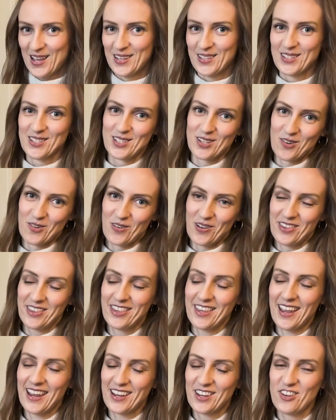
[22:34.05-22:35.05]
So
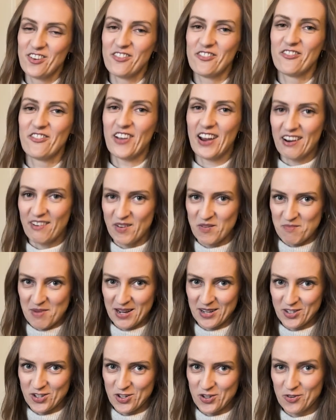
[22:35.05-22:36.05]
thank you very
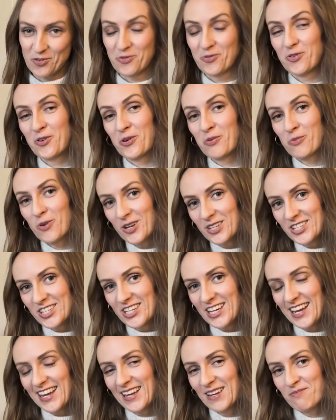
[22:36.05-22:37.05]
much for
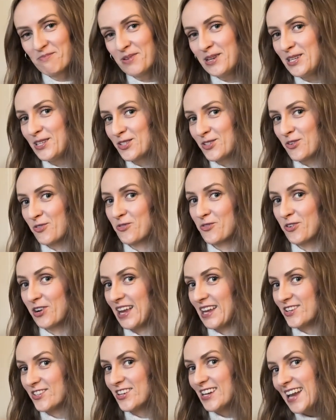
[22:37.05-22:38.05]
watching. Please don't forget
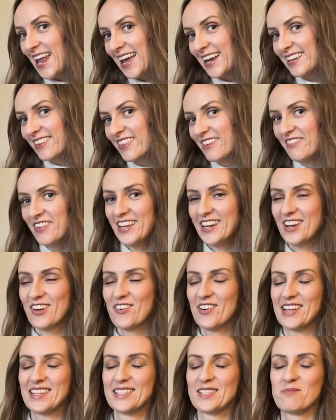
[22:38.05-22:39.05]
to like the video
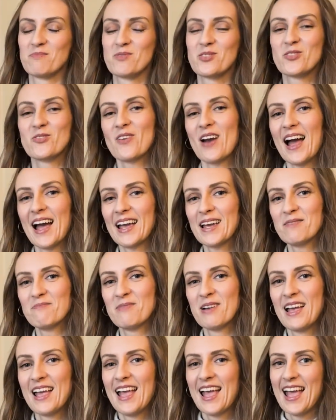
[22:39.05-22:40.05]
and subscribe,
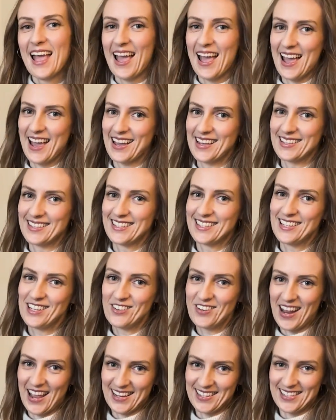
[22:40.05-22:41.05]
and see you
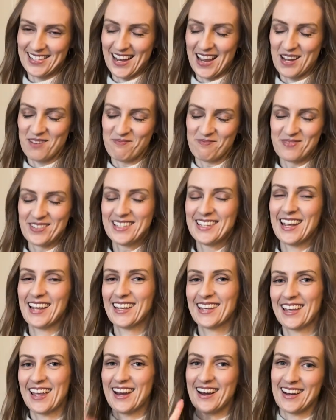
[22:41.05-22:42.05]
next time. Take
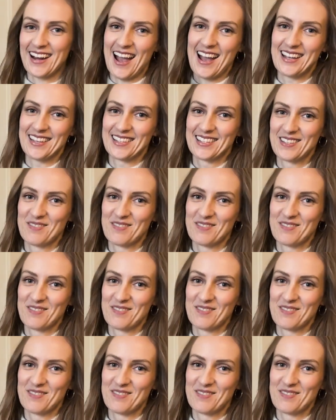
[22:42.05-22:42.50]
care, guys.